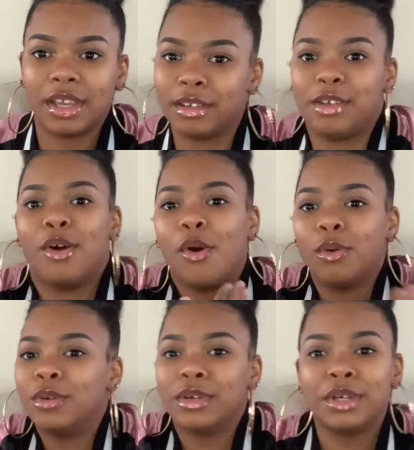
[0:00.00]
A
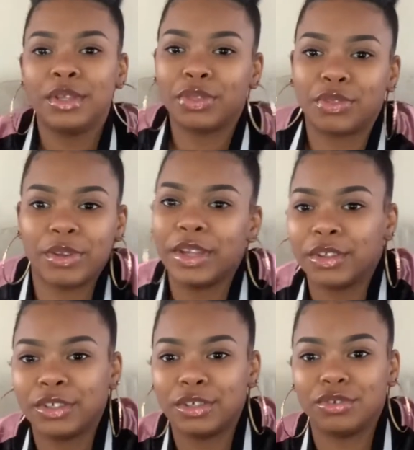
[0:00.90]
whole 3
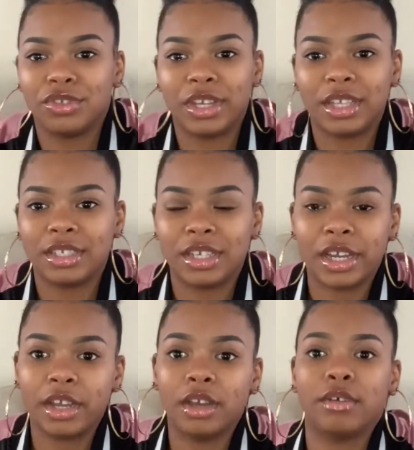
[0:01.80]
other children they had to
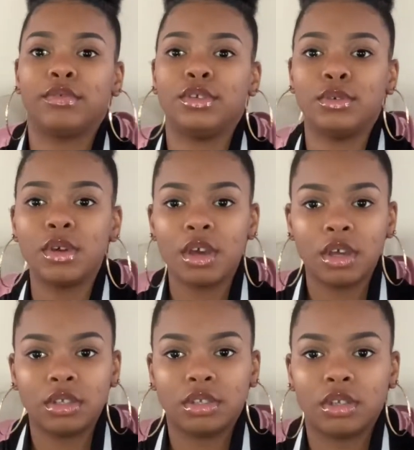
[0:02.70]
take care of too.
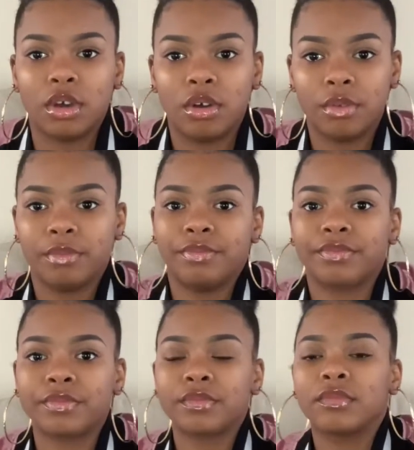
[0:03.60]
So
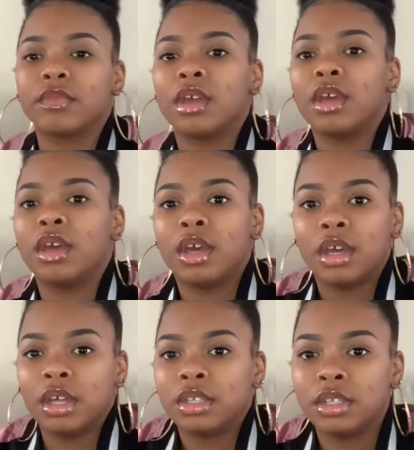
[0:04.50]

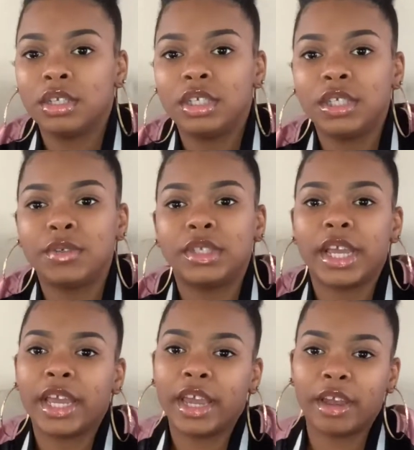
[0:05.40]
Delicia would
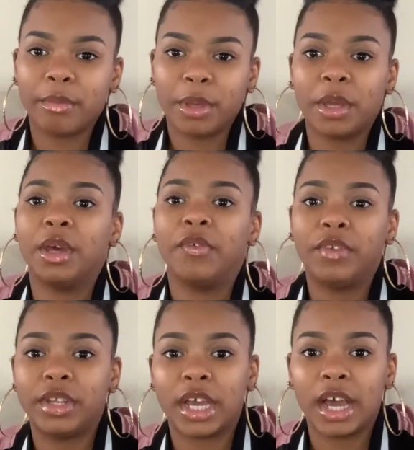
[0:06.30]
take care of me a
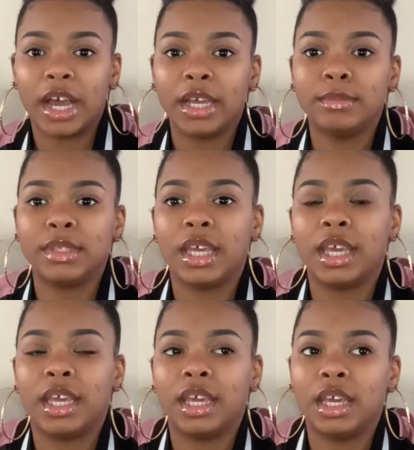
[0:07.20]
few times,
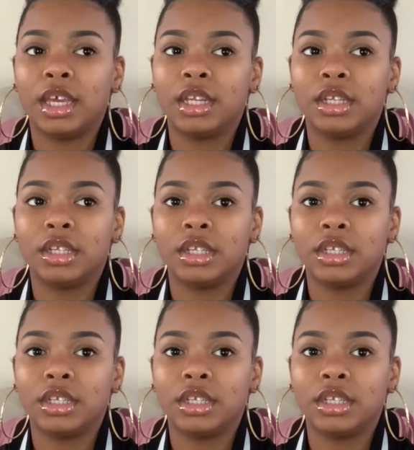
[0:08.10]
and